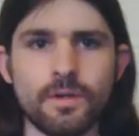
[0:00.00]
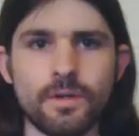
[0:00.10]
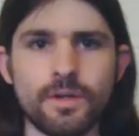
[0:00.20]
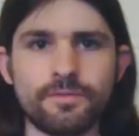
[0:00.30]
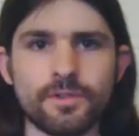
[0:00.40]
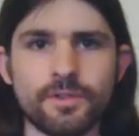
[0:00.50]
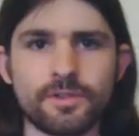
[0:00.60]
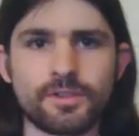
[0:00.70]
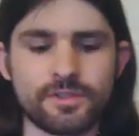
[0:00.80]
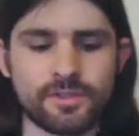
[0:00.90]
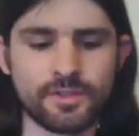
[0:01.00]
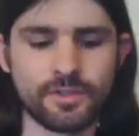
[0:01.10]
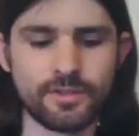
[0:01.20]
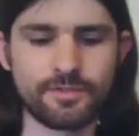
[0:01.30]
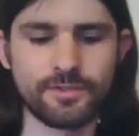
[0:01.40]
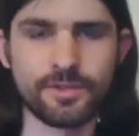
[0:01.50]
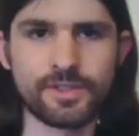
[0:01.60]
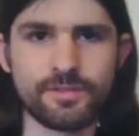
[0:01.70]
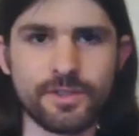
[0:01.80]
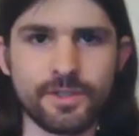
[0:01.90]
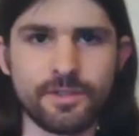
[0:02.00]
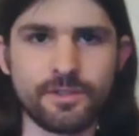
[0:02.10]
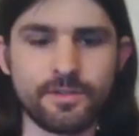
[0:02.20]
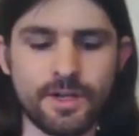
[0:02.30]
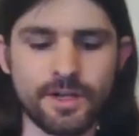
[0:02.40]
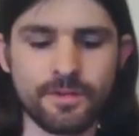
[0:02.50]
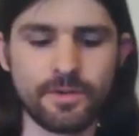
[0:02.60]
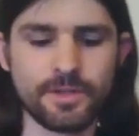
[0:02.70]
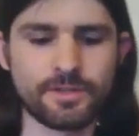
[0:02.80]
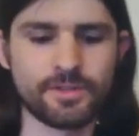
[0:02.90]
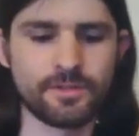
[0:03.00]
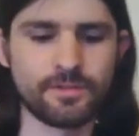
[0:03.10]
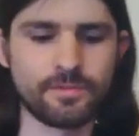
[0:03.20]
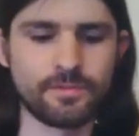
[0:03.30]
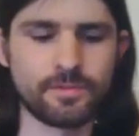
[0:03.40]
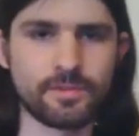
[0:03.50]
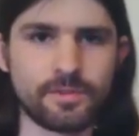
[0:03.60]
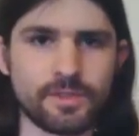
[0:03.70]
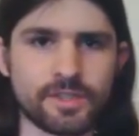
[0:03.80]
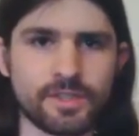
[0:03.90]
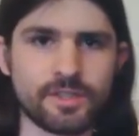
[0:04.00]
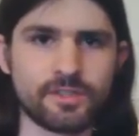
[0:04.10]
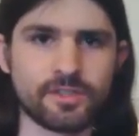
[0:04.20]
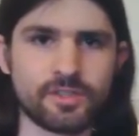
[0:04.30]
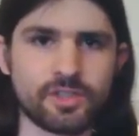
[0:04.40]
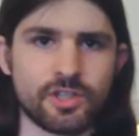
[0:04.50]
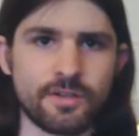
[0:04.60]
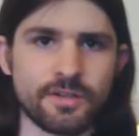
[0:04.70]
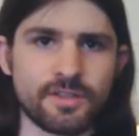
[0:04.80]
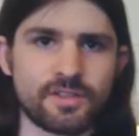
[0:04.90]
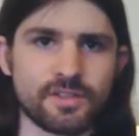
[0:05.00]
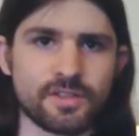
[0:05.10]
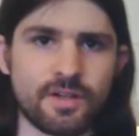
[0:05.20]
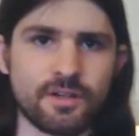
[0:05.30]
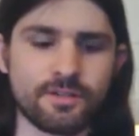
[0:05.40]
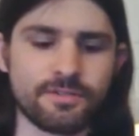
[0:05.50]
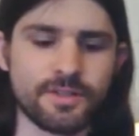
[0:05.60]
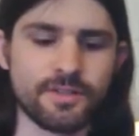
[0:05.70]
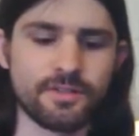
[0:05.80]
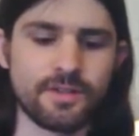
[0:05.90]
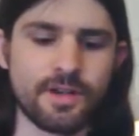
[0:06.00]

Hey folks, so for this video, I wanted to discuss Shawn Lane's discography.